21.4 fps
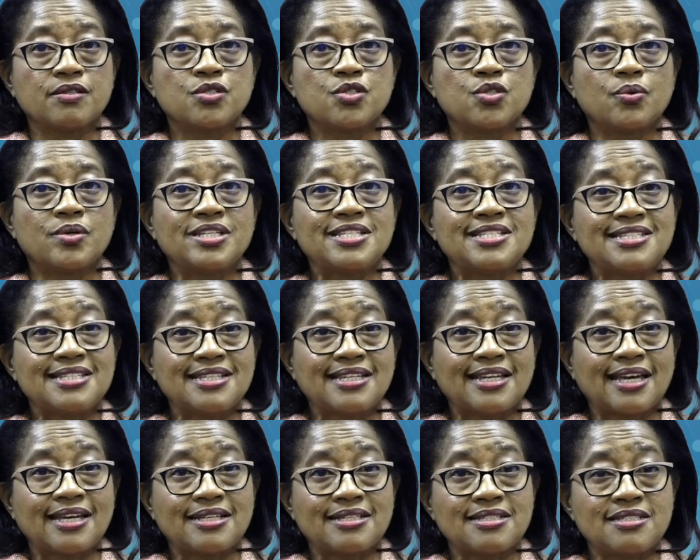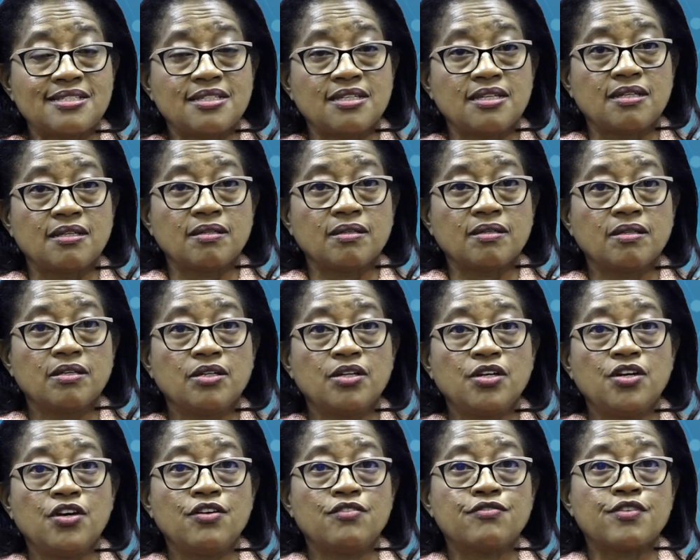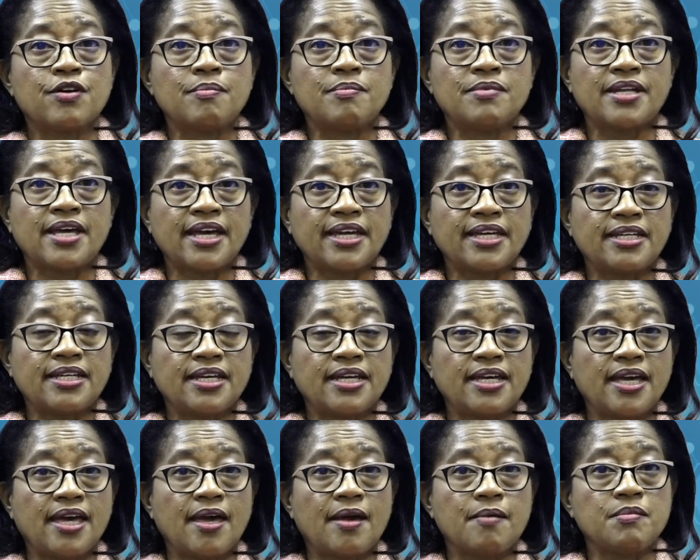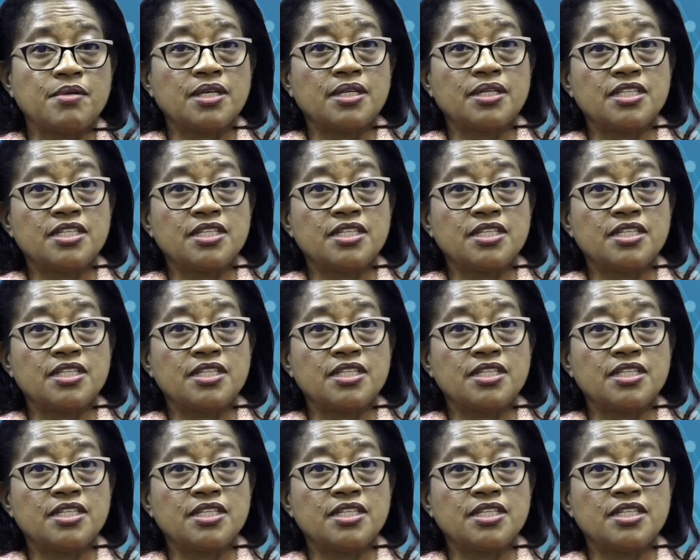2019, from 9 a.m.